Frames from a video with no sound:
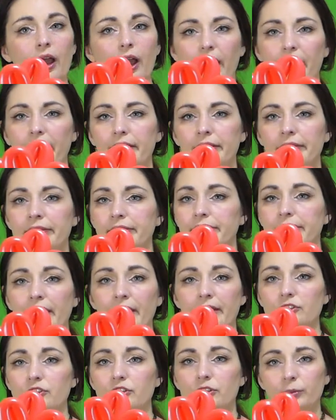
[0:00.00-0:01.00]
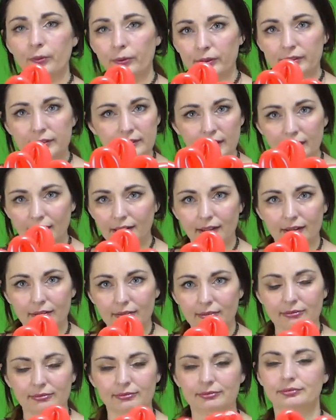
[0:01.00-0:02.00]
And that's your poinsettia.
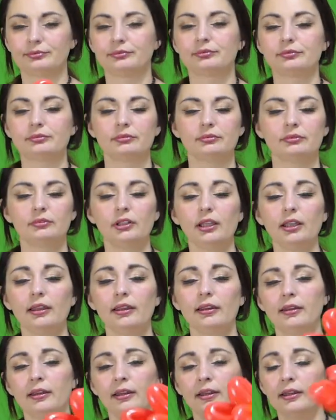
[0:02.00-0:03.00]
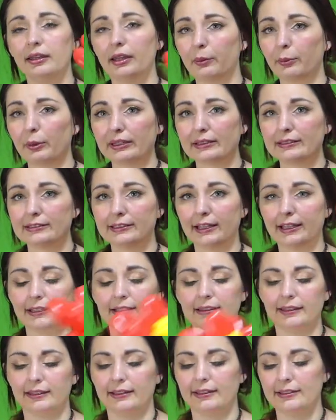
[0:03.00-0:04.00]
Now we can take
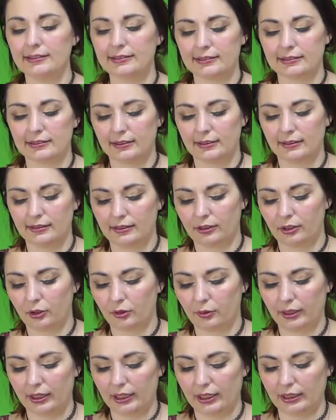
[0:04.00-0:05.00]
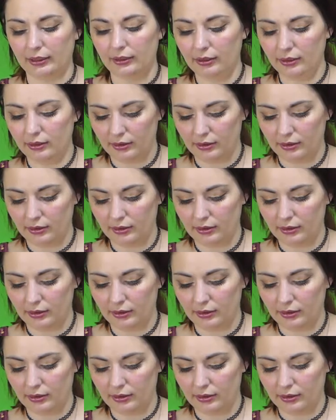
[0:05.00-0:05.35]
this green,